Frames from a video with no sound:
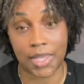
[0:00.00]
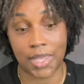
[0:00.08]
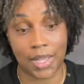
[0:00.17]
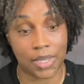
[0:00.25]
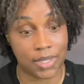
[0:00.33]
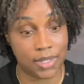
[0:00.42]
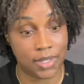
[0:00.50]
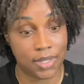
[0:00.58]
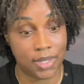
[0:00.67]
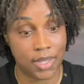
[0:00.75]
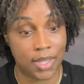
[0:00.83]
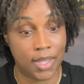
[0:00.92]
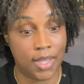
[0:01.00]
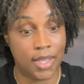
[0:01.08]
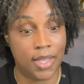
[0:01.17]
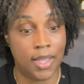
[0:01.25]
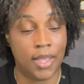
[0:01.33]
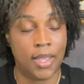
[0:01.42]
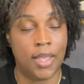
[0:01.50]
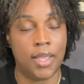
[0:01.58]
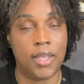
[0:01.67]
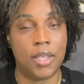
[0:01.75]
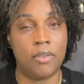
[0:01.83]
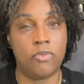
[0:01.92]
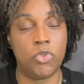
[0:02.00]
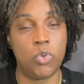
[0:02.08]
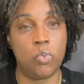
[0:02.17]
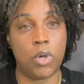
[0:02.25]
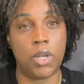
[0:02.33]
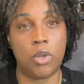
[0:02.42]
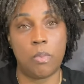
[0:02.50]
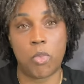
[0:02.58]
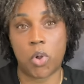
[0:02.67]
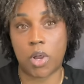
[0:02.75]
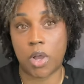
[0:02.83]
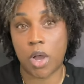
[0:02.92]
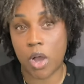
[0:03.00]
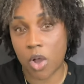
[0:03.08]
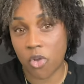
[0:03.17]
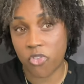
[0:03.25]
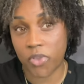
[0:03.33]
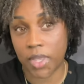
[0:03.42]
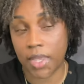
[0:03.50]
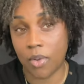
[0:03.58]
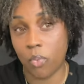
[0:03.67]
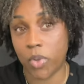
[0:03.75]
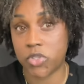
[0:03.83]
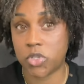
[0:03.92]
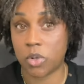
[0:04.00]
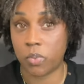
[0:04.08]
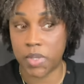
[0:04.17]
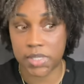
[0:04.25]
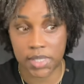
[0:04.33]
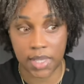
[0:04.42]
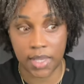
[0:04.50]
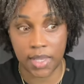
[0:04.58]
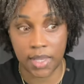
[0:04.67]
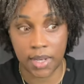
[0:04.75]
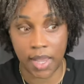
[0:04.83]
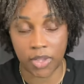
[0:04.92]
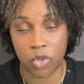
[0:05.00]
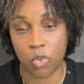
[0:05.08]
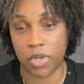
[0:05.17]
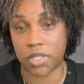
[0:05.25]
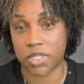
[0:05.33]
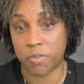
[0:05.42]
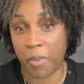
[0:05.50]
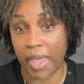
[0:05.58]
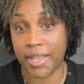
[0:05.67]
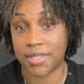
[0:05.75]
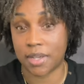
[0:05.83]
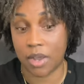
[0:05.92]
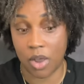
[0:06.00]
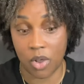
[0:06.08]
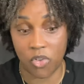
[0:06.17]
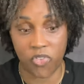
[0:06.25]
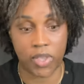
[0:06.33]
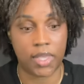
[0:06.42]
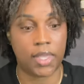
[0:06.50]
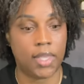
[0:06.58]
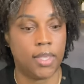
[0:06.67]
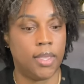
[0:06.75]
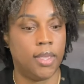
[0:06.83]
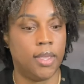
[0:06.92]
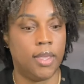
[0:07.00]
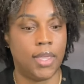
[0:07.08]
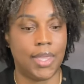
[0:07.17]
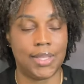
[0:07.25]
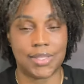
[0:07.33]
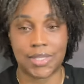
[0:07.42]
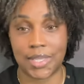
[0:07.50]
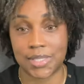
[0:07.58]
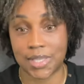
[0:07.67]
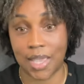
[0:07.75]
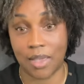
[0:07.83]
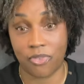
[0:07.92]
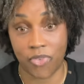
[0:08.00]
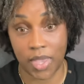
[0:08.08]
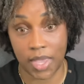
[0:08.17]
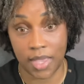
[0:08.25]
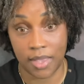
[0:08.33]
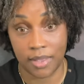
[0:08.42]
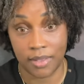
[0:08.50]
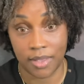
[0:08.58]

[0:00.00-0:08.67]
Killian. If you want a little more coffee with your whiskey, like you want a spiked coffee, Intense Cafe.